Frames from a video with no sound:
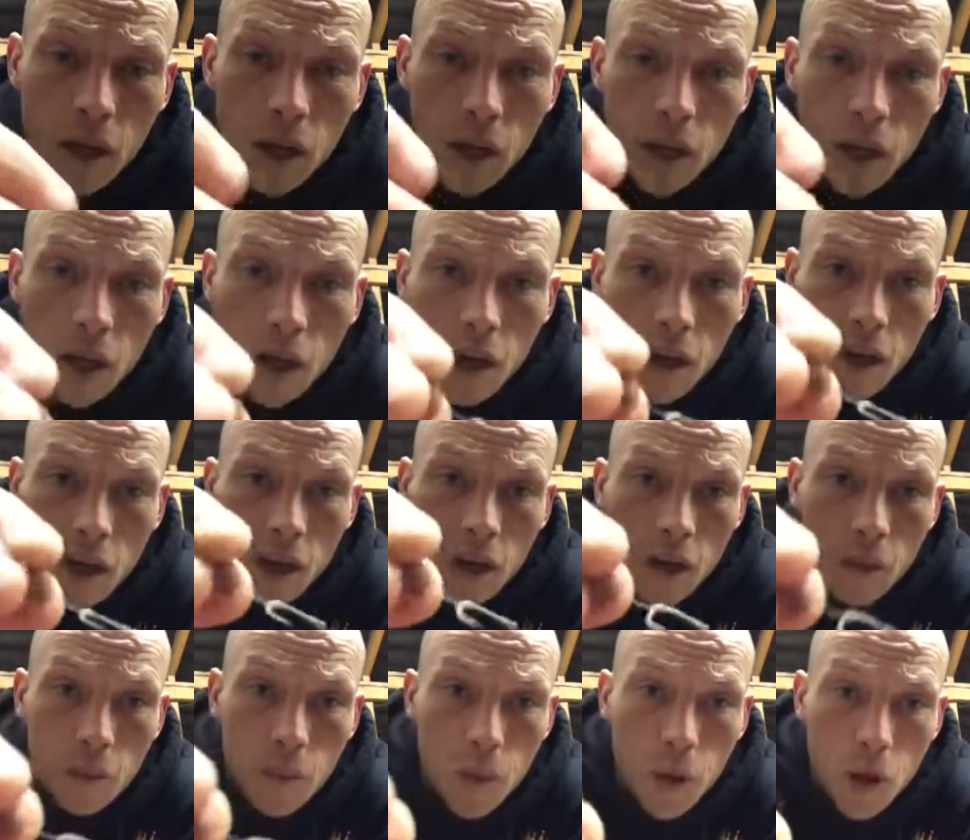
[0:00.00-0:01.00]
and I
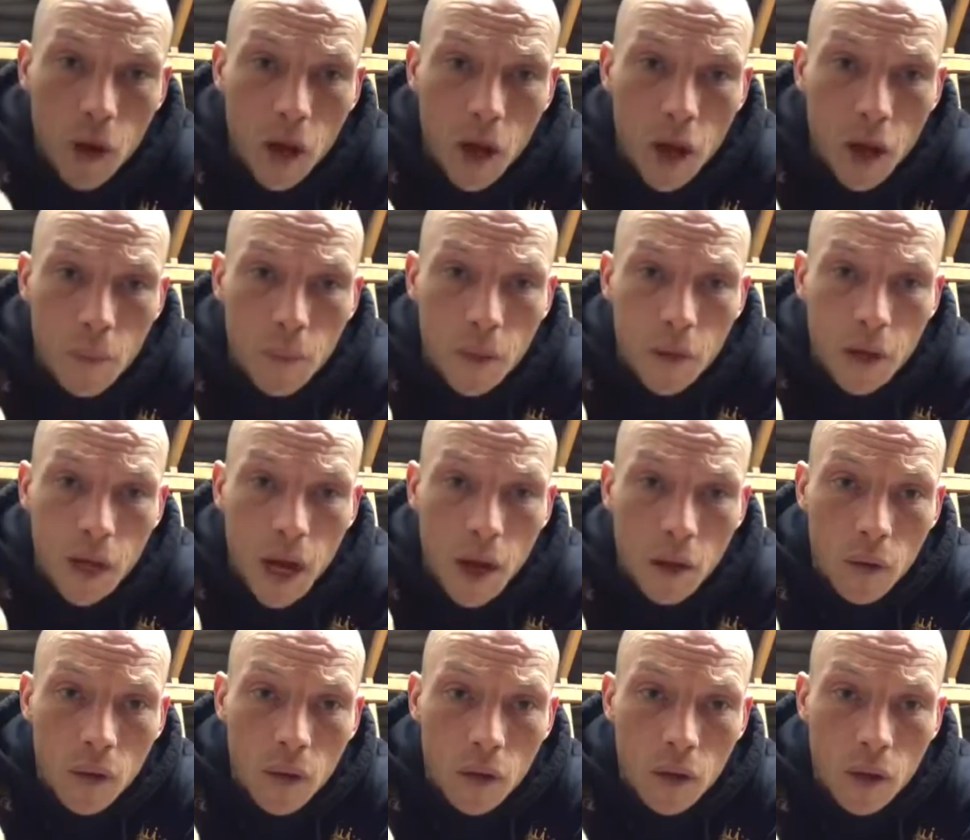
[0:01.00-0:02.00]
can pull it up and
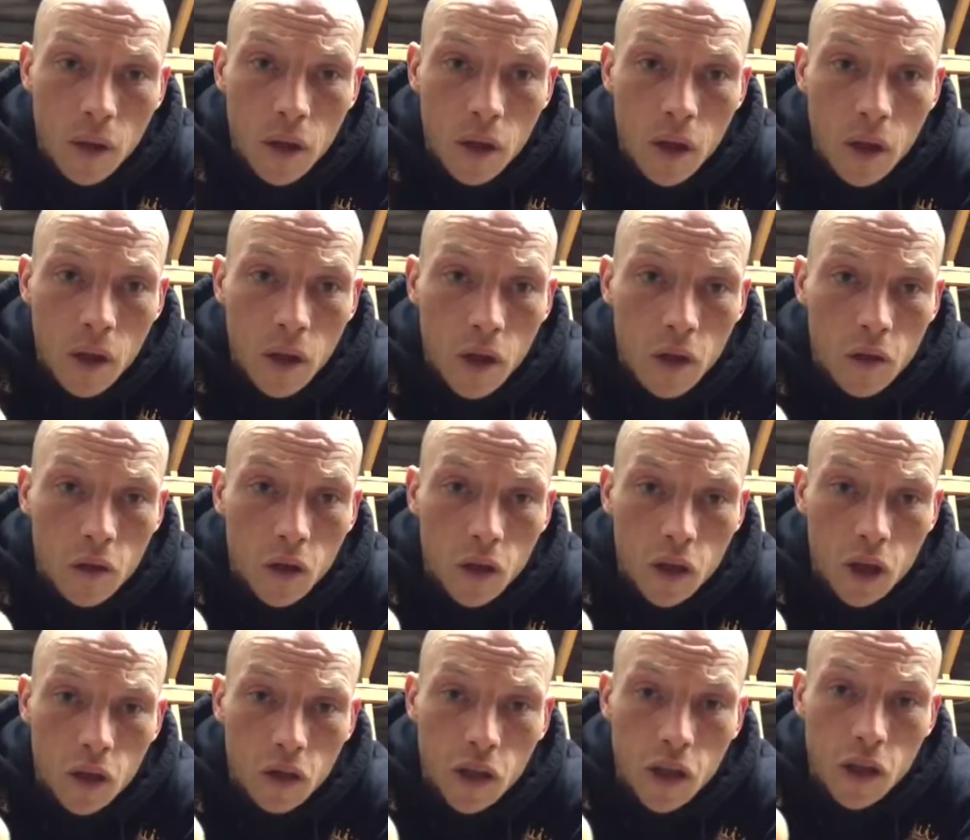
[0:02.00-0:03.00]
down. It's
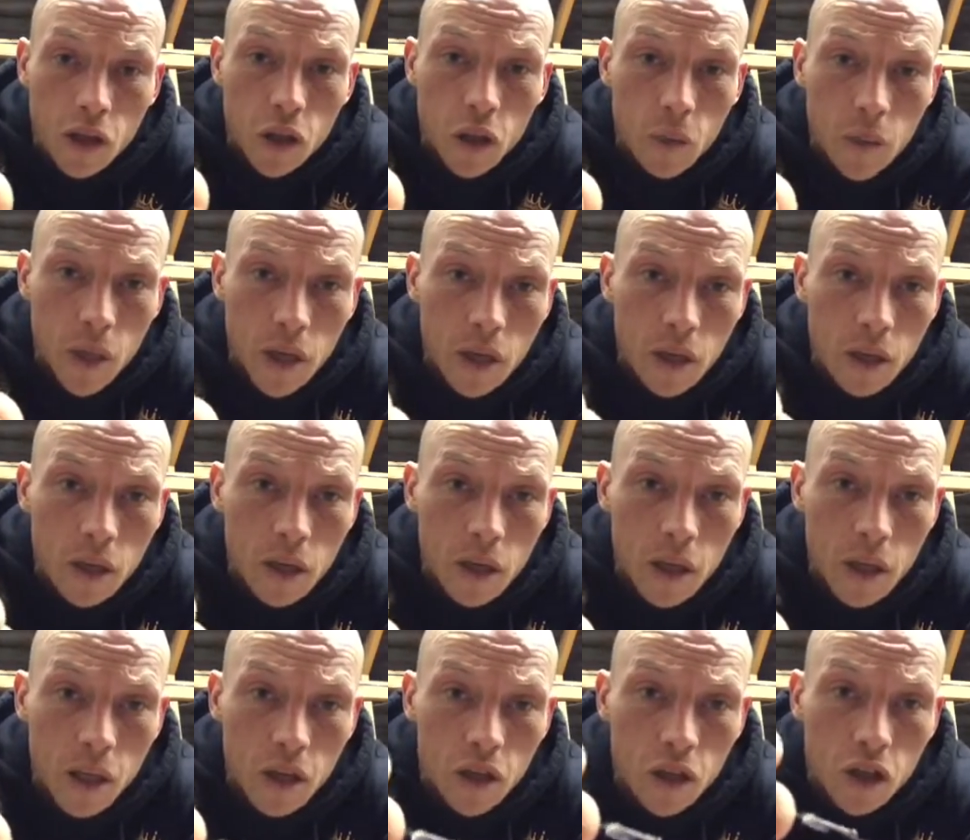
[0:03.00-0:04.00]
not shrink tubing,
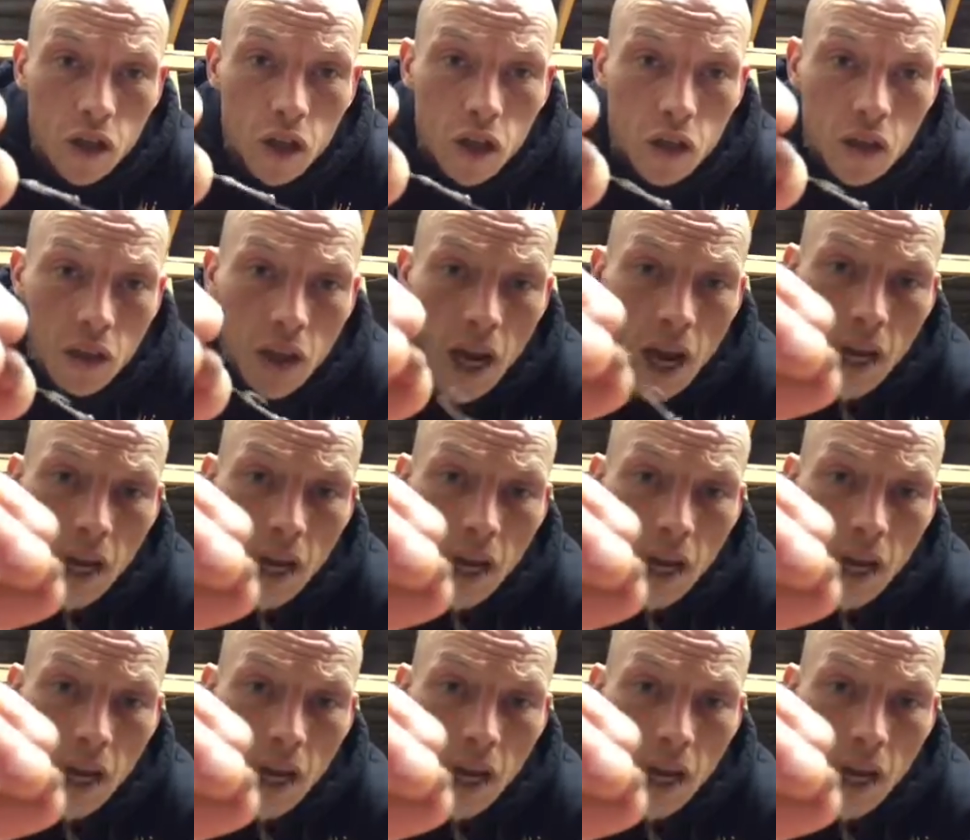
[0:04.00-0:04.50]
it's just